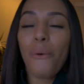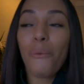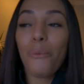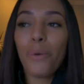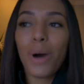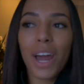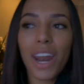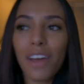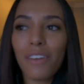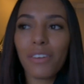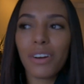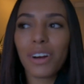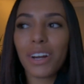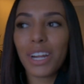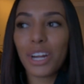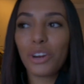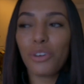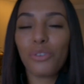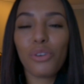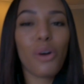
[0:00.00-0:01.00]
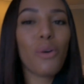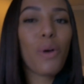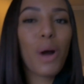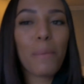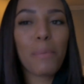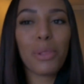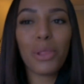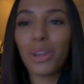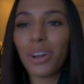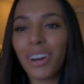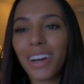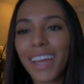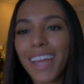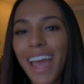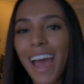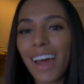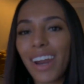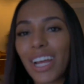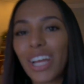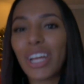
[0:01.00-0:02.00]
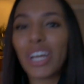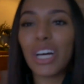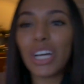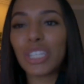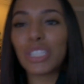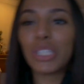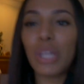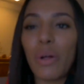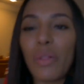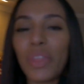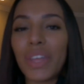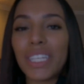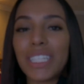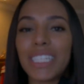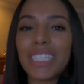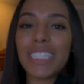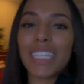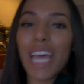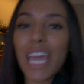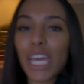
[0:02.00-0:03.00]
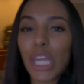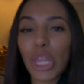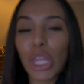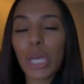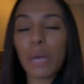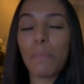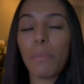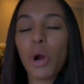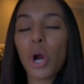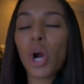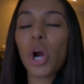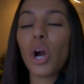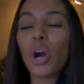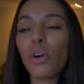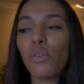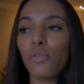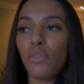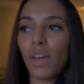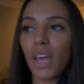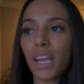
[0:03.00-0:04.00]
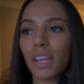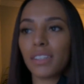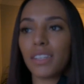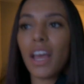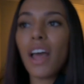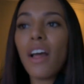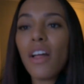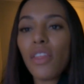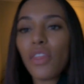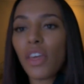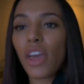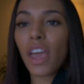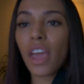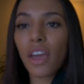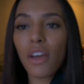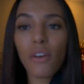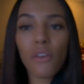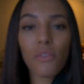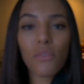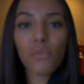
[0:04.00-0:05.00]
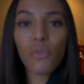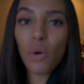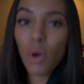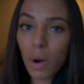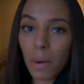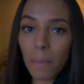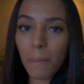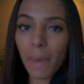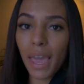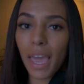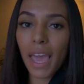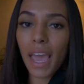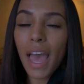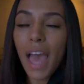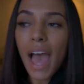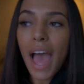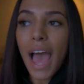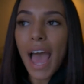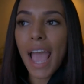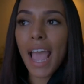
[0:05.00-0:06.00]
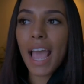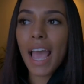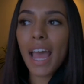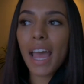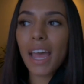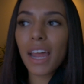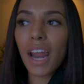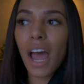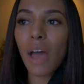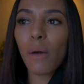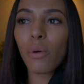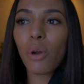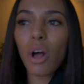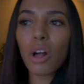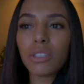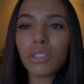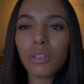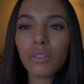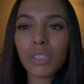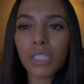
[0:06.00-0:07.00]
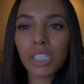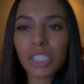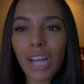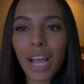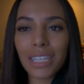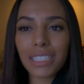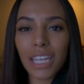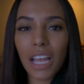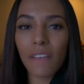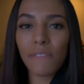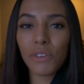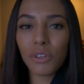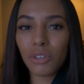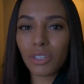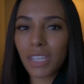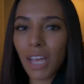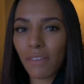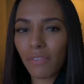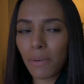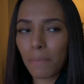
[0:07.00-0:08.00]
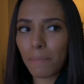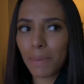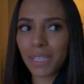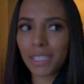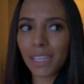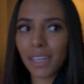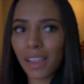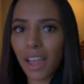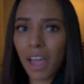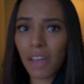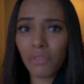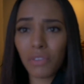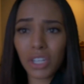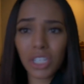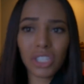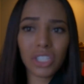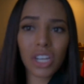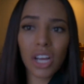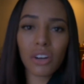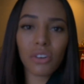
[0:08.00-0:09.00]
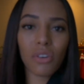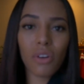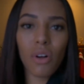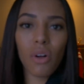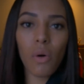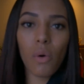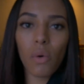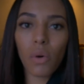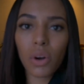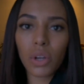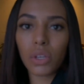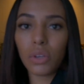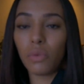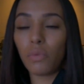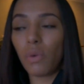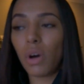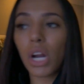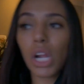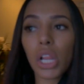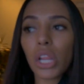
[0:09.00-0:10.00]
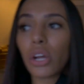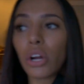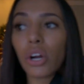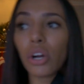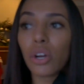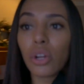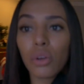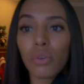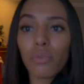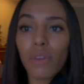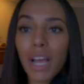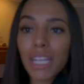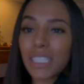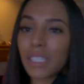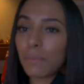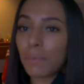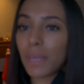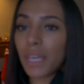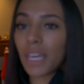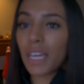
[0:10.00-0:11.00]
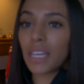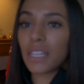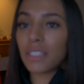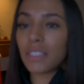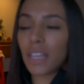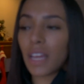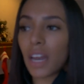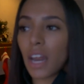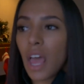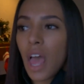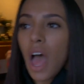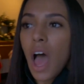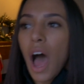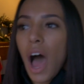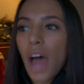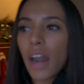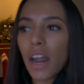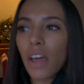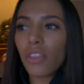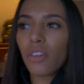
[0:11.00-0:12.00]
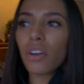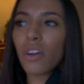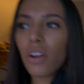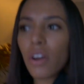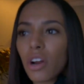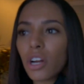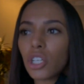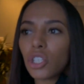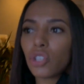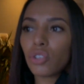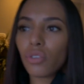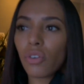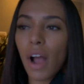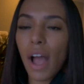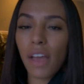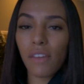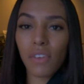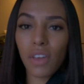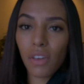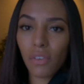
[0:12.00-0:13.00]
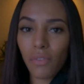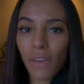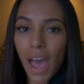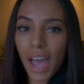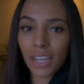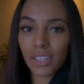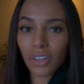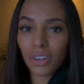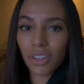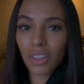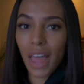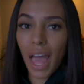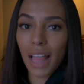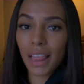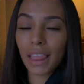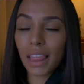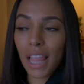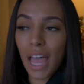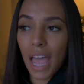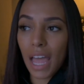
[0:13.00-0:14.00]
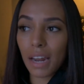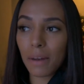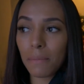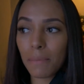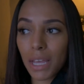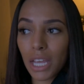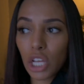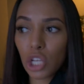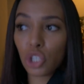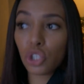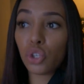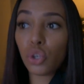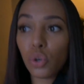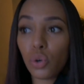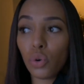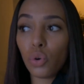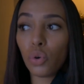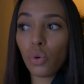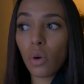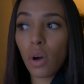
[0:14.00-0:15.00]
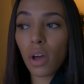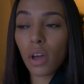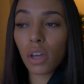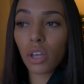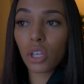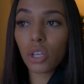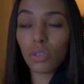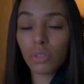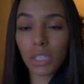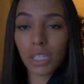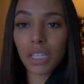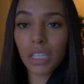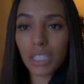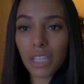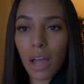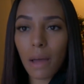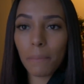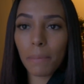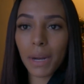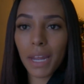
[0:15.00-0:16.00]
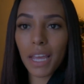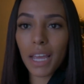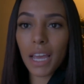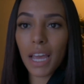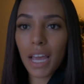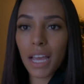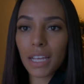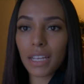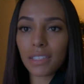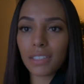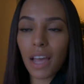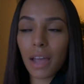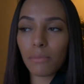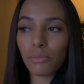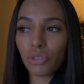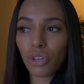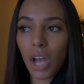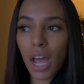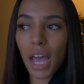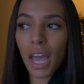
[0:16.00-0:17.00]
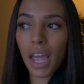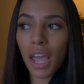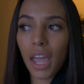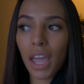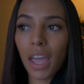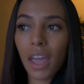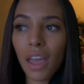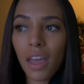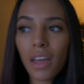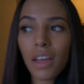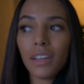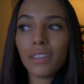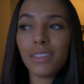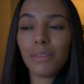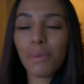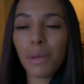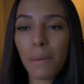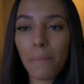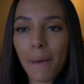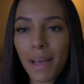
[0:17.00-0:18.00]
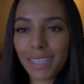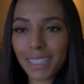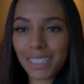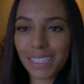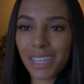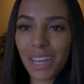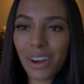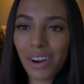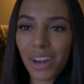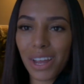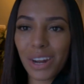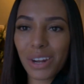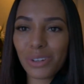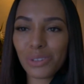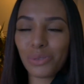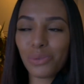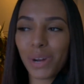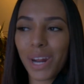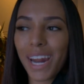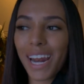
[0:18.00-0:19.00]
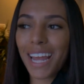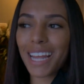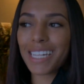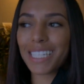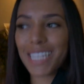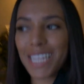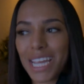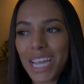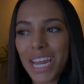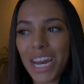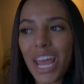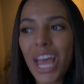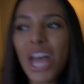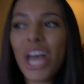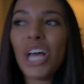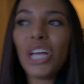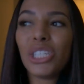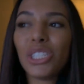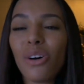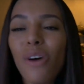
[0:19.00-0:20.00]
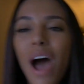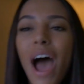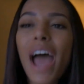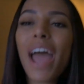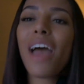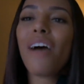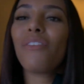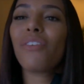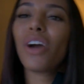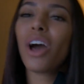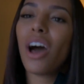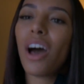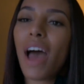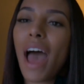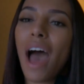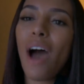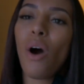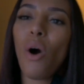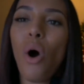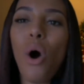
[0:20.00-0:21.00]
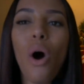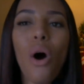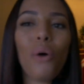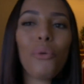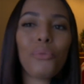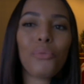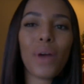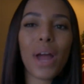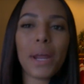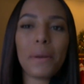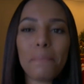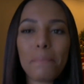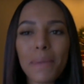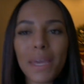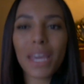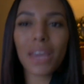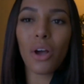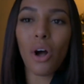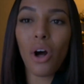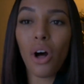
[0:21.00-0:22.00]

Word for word: whatever, didn't grow up learning how to cook. So this is like the perfect thing for me. And I would also suggest it if you just have a busy life in general or you want to learn new recipes. And another driving factor that led me to using this company is I'm trying to be a pescatarian in 2019. So I have cut out all red meat,